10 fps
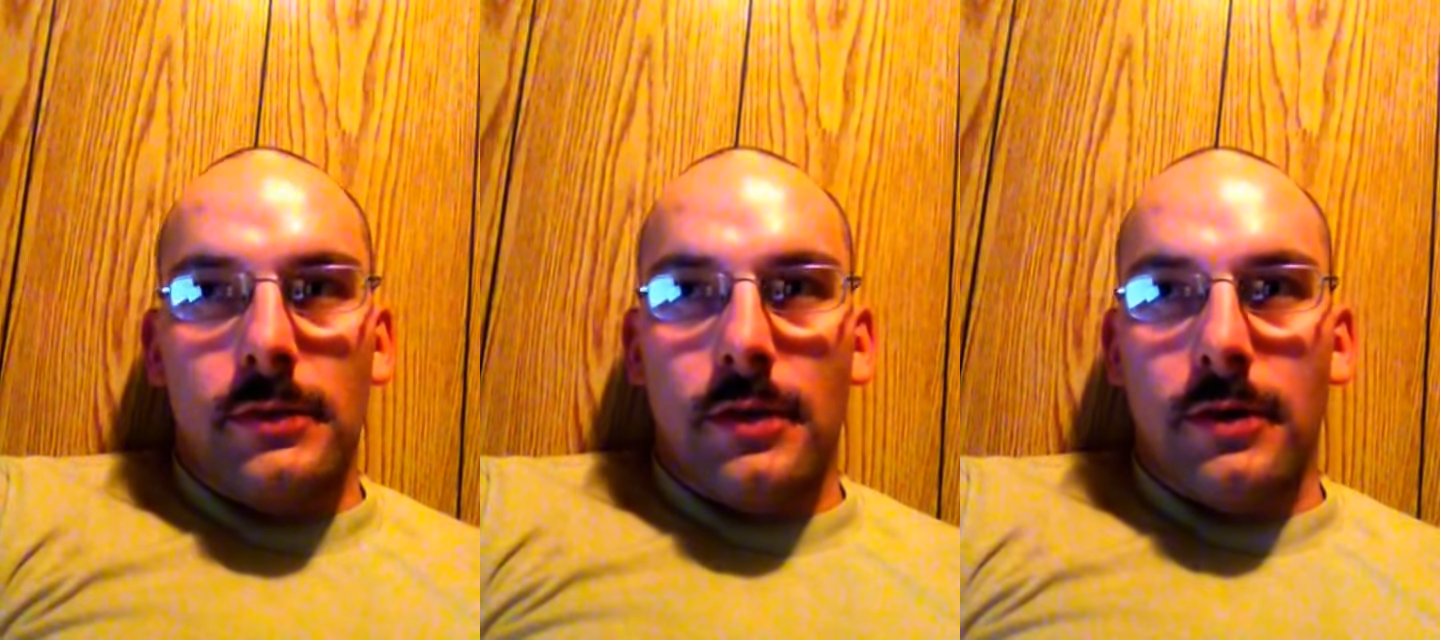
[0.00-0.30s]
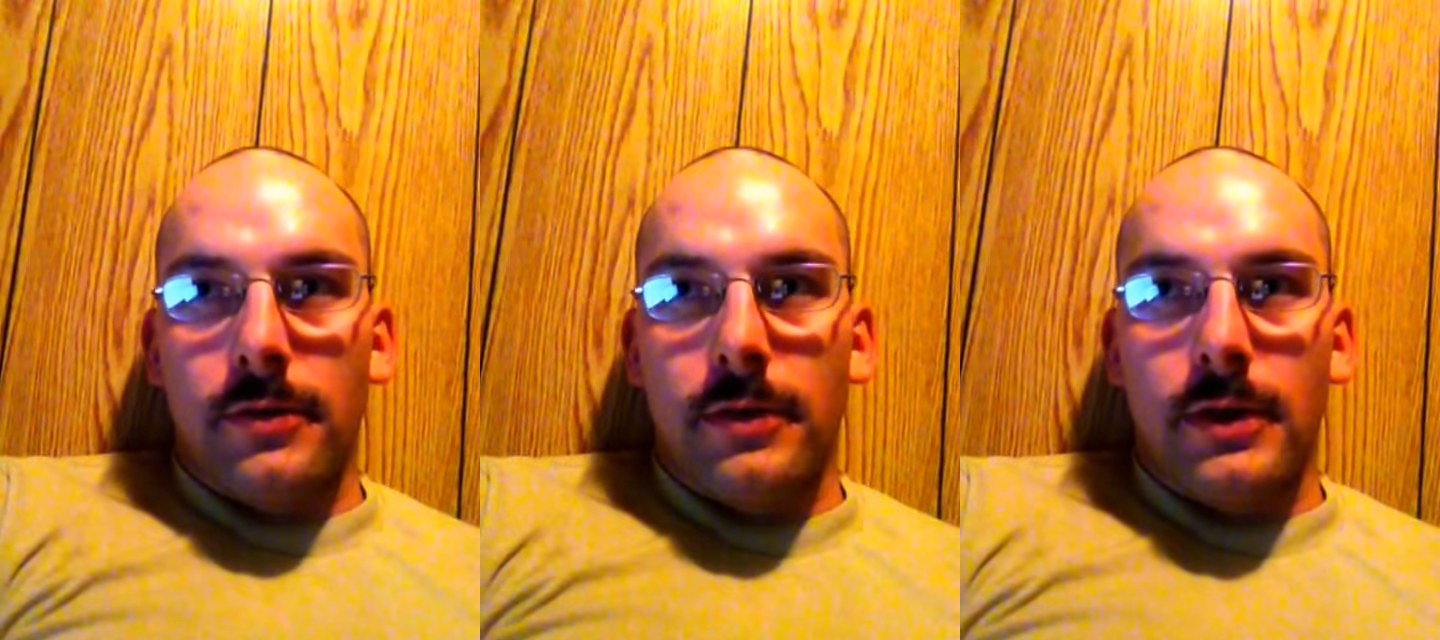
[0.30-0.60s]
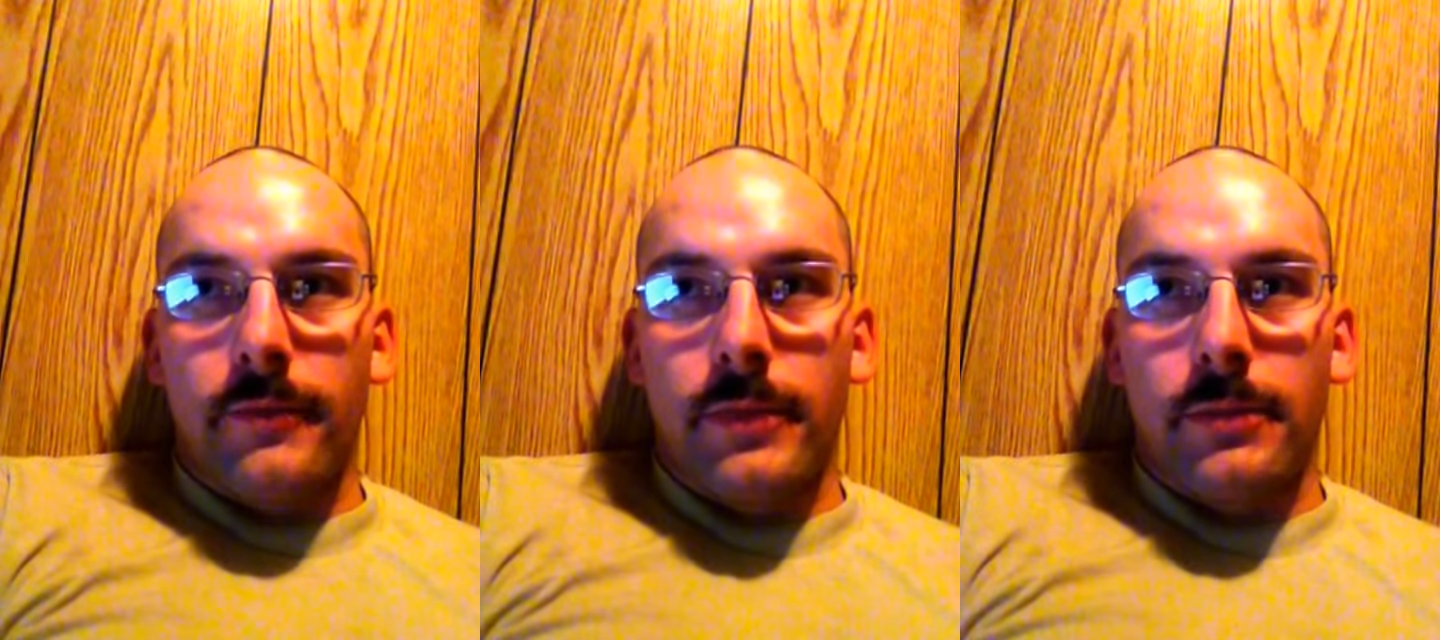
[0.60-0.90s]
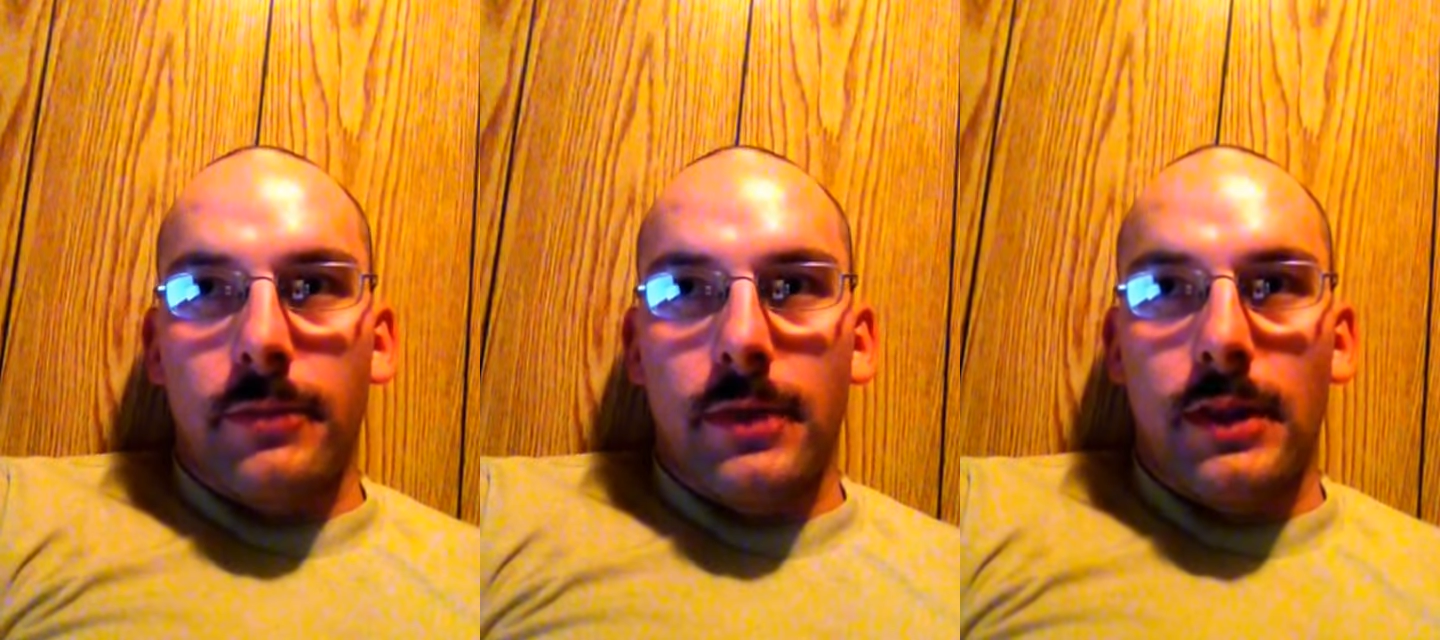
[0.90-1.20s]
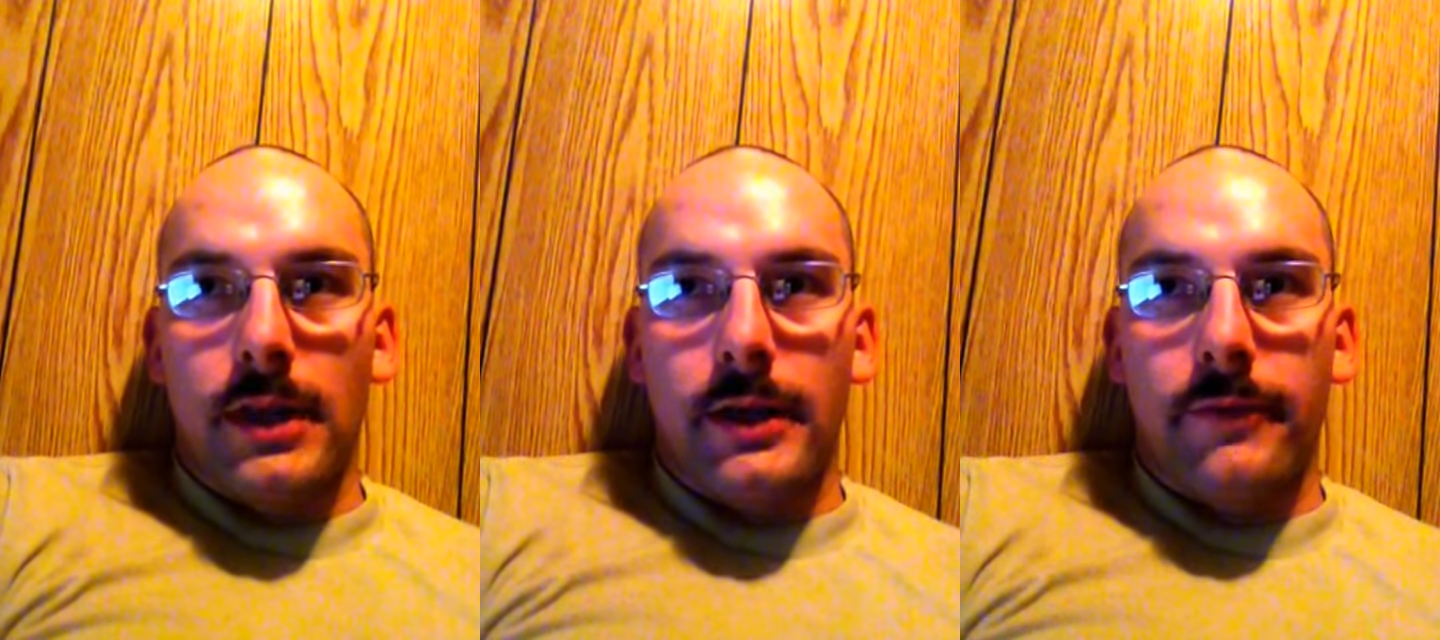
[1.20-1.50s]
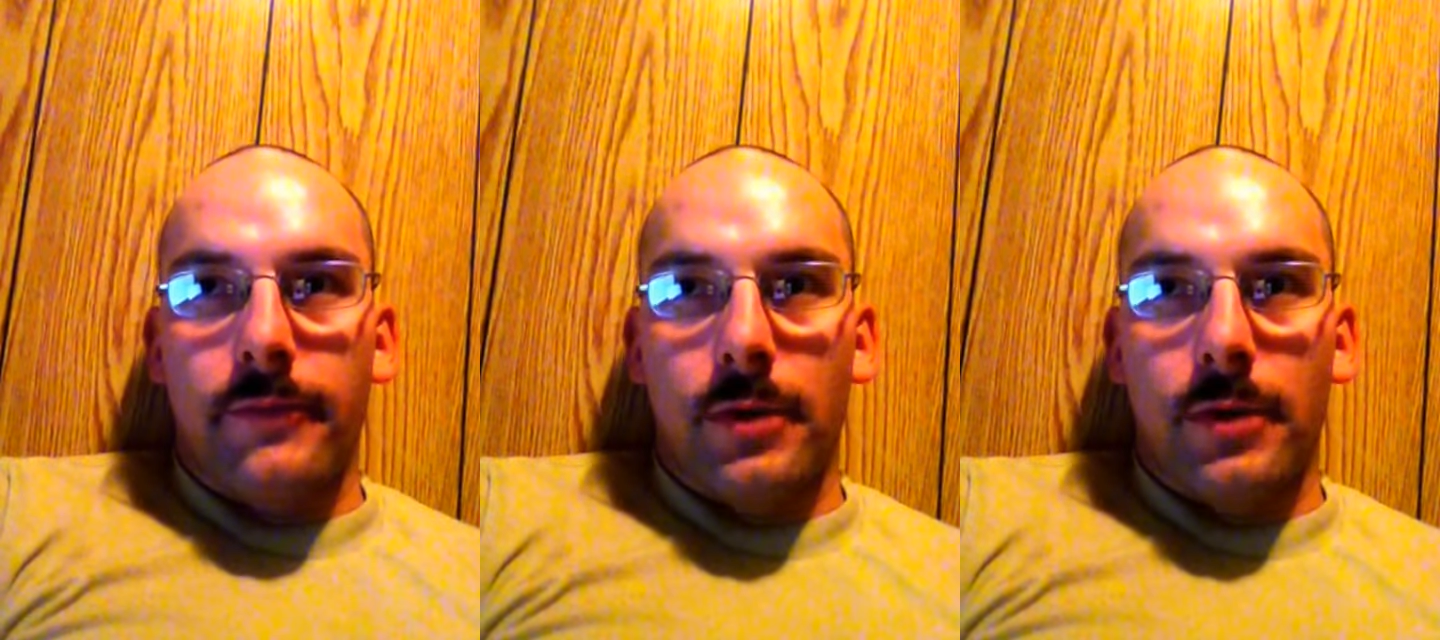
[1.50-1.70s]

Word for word: longer than I've been alive,